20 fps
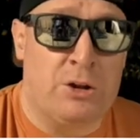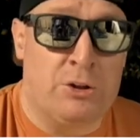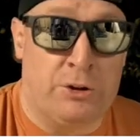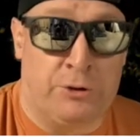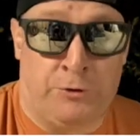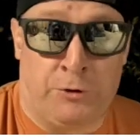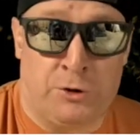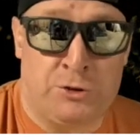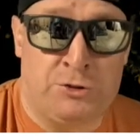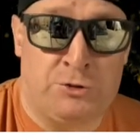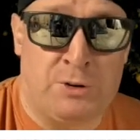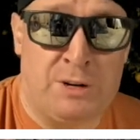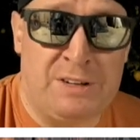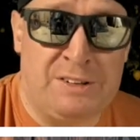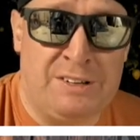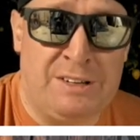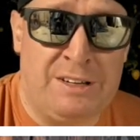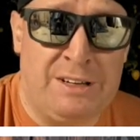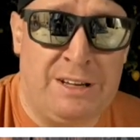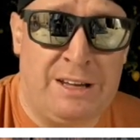The first
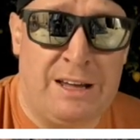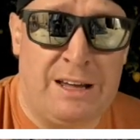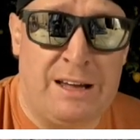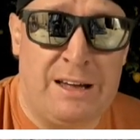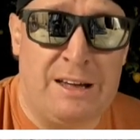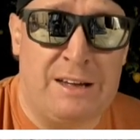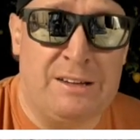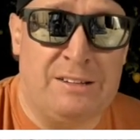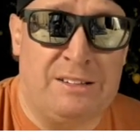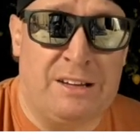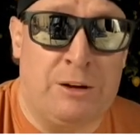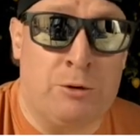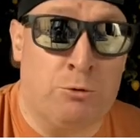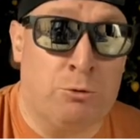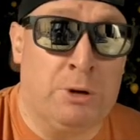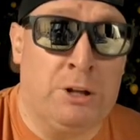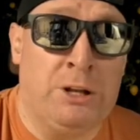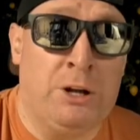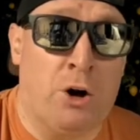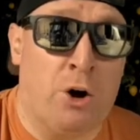reason is it
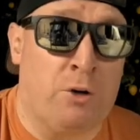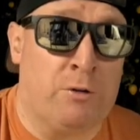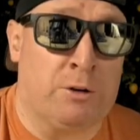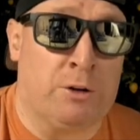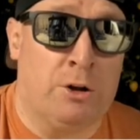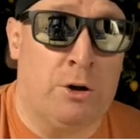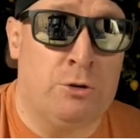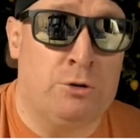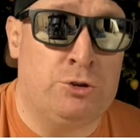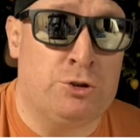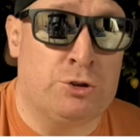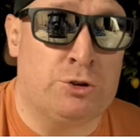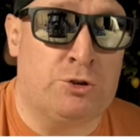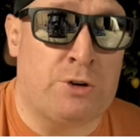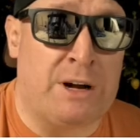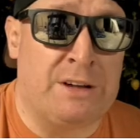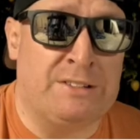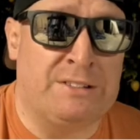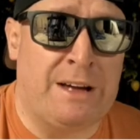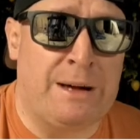really overloads your
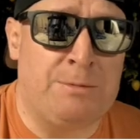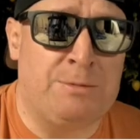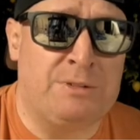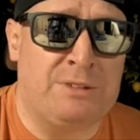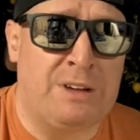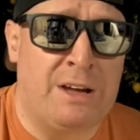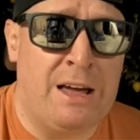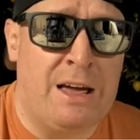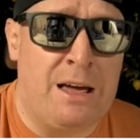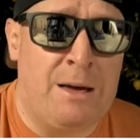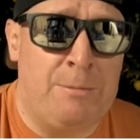triceps.